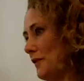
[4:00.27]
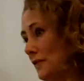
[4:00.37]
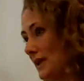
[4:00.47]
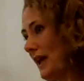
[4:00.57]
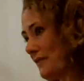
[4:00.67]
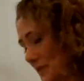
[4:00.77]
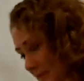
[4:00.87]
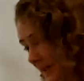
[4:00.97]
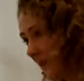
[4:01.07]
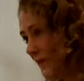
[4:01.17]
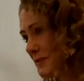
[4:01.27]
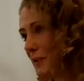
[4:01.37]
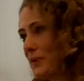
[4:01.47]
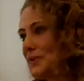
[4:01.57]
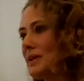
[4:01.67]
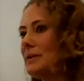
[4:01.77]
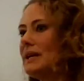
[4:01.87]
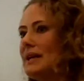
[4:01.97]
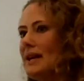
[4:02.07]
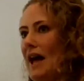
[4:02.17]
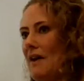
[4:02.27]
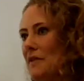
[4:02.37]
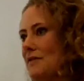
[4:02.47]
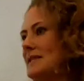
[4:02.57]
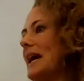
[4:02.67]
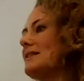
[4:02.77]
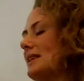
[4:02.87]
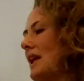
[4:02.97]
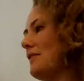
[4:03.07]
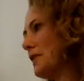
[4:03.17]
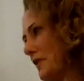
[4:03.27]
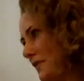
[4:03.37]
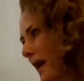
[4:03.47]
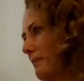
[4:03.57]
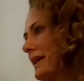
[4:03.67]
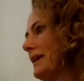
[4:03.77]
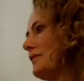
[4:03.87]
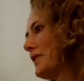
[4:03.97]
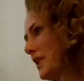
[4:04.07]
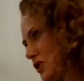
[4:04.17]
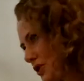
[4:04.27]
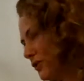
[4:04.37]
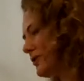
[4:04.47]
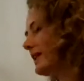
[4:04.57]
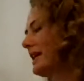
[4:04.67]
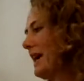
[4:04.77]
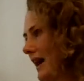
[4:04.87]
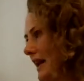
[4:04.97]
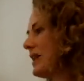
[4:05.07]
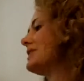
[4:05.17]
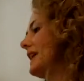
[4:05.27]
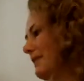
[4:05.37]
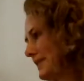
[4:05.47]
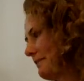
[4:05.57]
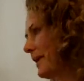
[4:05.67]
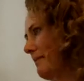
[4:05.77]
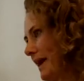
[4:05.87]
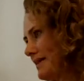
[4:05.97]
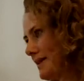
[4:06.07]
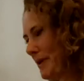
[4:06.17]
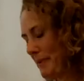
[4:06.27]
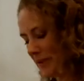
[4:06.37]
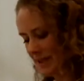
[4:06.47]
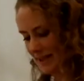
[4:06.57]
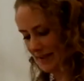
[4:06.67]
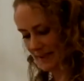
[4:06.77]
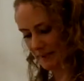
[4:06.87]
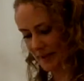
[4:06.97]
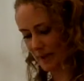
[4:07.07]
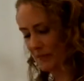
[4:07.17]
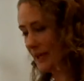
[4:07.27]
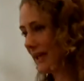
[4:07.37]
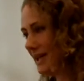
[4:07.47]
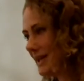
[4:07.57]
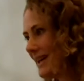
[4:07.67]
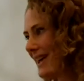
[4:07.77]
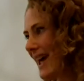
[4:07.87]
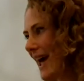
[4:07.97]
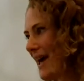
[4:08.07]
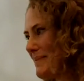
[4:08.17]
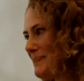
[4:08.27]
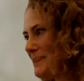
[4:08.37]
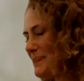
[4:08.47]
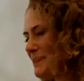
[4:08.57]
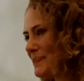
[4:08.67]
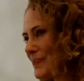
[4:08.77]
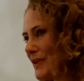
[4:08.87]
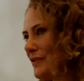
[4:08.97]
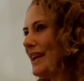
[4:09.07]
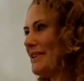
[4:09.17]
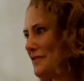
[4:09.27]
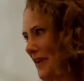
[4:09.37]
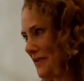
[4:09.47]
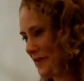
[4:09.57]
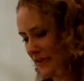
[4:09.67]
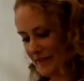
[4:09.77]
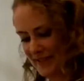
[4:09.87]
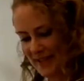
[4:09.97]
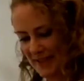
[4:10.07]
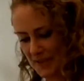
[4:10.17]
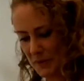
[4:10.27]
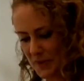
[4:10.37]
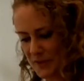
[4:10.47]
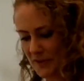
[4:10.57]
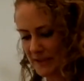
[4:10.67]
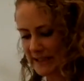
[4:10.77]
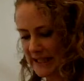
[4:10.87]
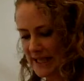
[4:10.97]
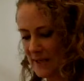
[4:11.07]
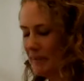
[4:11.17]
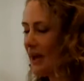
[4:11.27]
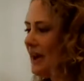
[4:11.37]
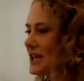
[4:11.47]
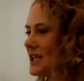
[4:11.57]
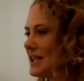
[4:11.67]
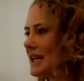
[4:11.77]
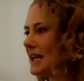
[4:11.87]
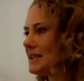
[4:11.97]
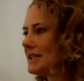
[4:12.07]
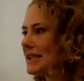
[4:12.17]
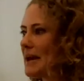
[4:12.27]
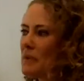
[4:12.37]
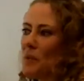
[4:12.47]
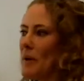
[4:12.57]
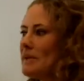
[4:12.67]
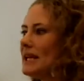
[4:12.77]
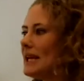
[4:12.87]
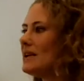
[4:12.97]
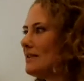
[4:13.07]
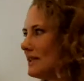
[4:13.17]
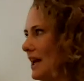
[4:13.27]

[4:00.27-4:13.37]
a full life themselves, but also have a fantastic life for their family, for their children, and actually give something back to the community. And it's something I'm really in favour of, and I think it's wonderful. But I actually think it's the same with women here,